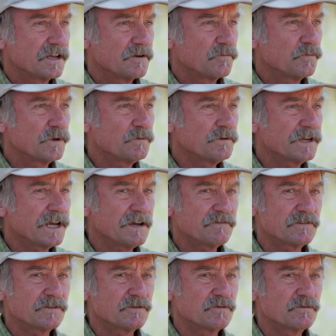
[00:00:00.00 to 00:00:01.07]
we would have
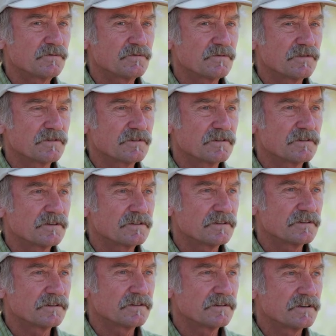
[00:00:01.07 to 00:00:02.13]
to,
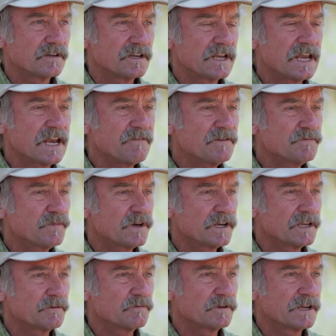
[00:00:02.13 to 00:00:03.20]

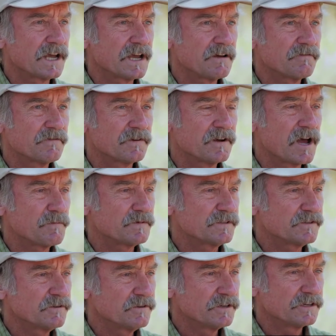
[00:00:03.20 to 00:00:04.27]
everybody would have an
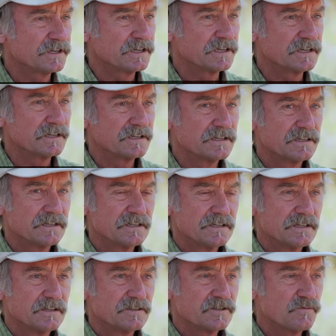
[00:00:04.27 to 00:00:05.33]
opportunity
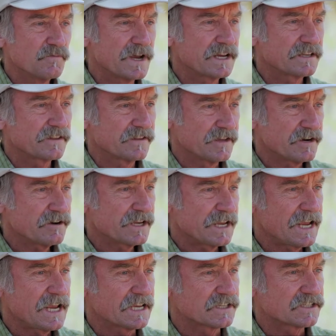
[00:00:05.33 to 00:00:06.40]
to make their
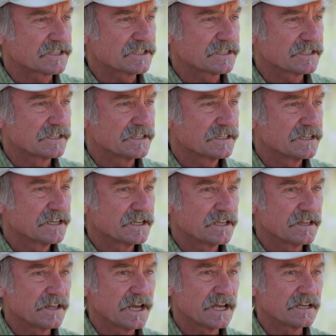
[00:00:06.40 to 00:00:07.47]
case
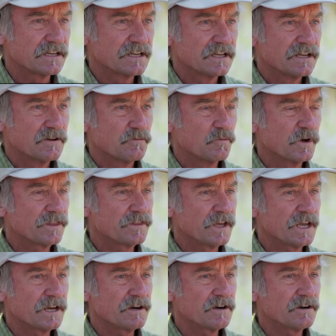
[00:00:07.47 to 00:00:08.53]
that what
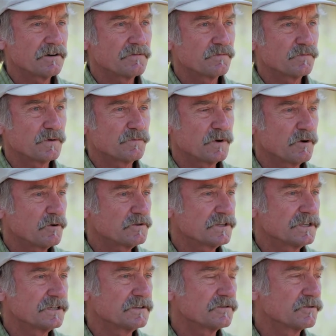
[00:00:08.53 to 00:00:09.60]
they are
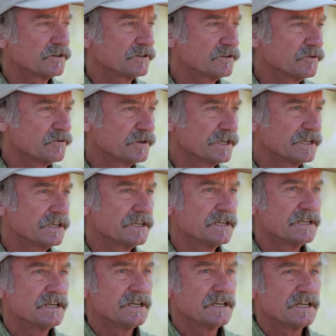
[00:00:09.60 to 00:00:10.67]
proposing or doing
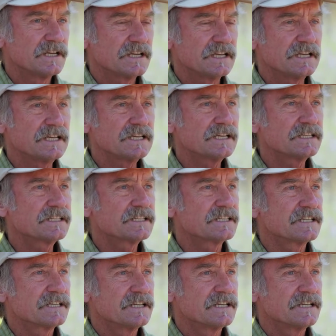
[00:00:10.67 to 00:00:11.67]
is